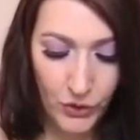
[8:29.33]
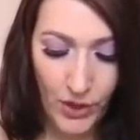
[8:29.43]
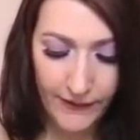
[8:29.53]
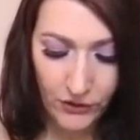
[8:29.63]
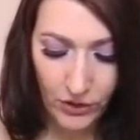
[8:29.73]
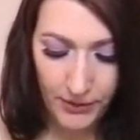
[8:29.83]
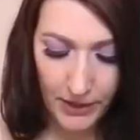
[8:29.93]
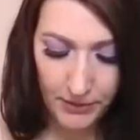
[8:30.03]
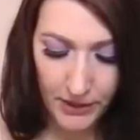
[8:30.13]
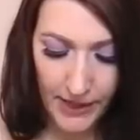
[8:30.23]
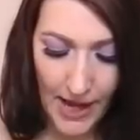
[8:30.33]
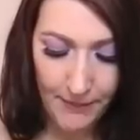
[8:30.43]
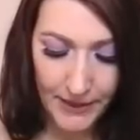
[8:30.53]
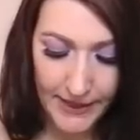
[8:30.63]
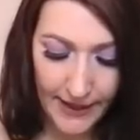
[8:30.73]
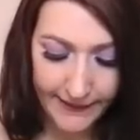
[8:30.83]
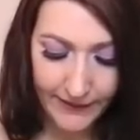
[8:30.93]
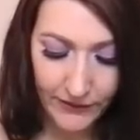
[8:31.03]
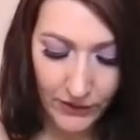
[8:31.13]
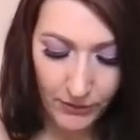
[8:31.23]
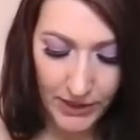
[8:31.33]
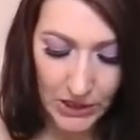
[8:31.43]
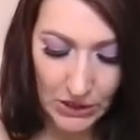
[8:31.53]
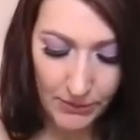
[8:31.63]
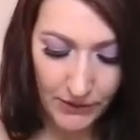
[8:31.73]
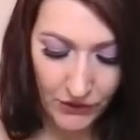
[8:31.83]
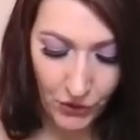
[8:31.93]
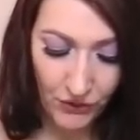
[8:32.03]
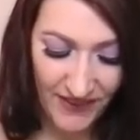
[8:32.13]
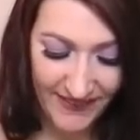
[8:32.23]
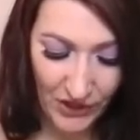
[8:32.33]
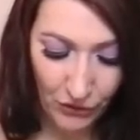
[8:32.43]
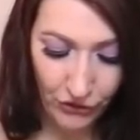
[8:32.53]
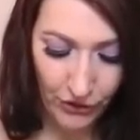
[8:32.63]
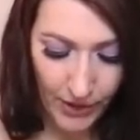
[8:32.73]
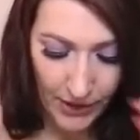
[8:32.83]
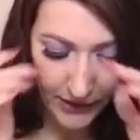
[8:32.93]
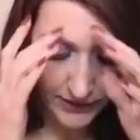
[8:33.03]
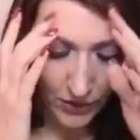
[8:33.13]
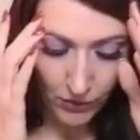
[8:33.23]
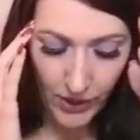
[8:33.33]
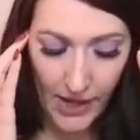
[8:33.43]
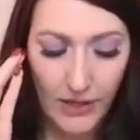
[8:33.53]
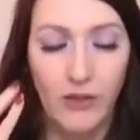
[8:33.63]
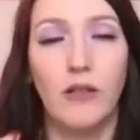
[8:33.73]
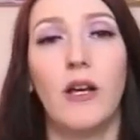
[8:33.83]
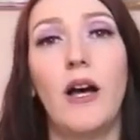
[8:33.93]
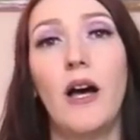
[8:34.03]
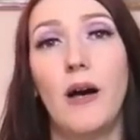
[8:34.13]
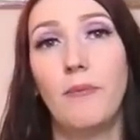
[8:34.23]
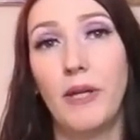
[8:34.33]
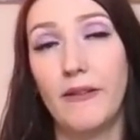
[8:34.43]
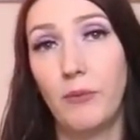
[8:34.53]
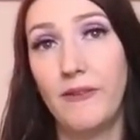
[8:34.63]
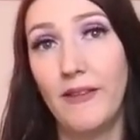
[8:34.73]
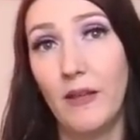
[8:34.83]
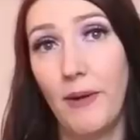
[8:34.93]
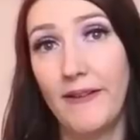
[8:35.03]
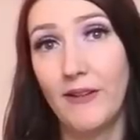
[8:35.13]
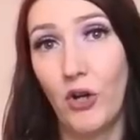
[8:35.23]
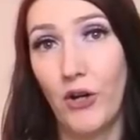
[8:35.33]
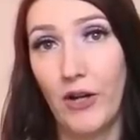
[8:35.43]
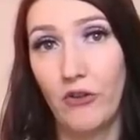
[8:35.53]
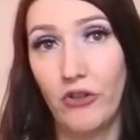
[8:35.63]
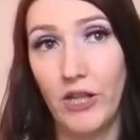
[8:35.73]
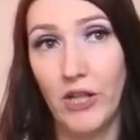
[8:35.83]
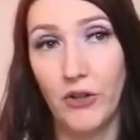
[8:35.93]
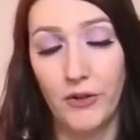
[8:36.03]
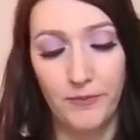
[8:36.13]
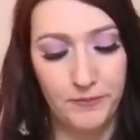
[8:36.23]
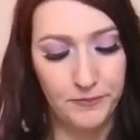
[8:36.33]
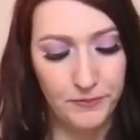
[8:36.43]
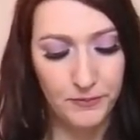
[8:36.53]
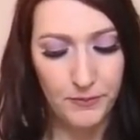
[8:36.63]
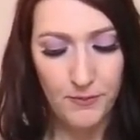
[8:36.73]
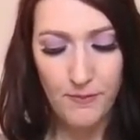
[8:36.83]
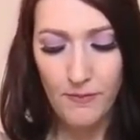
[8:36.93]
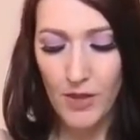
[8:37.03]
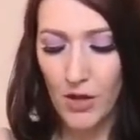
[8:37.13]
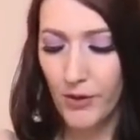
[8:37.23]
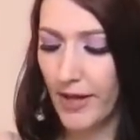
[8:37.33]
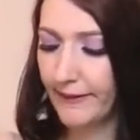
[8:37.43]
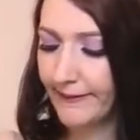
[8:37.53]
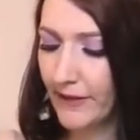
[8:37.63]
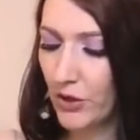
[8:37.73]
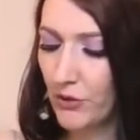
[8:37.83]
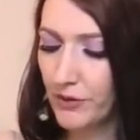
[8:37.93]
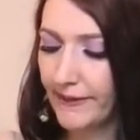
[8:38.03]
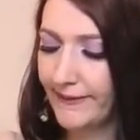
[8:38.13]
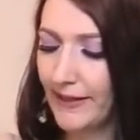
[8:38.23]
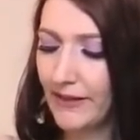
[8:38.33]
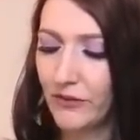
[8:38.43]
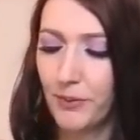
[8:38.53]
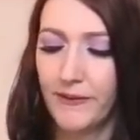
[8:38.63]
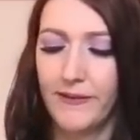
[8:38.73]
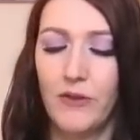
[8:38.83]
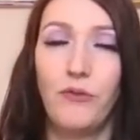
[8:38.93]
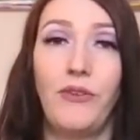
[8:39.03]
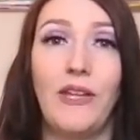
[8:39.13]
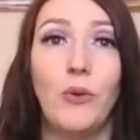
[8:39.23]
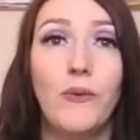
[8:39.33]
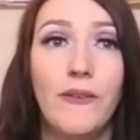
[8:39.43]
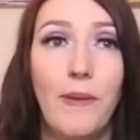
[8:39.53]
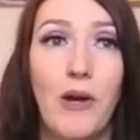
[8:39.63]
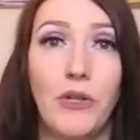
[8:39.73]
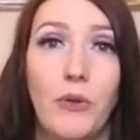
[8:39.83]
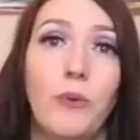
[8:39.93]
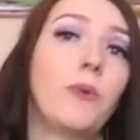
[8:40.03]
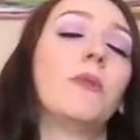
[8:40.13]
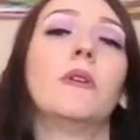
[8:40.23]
you guys are going to be completely happy. Yes, there's going to be a little bit of a nervous energy around it though, okay? um, because we see the mice card energy here. Okay, so let's see how this person feels about you